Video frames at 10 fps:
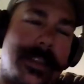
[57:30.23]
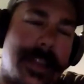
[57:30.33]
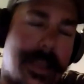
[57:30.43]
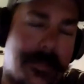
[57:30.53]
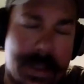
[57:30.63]

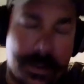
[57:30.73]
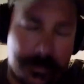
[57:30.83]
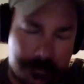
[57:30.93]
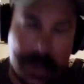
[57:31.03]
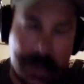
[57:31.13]
If I
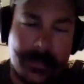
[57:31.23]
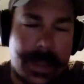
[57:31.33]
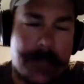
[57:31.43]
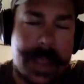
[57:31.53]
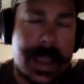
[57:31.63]
take that in
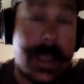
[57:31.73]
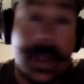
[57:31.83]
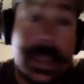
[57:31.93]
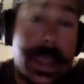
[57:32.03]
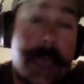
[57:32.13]
my hand, I
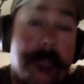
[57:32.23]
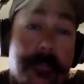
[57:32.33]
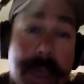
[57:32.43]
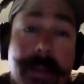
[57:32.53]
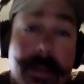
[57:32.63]
can't
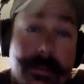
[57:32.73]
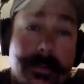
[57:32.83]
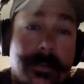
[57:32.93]
bend it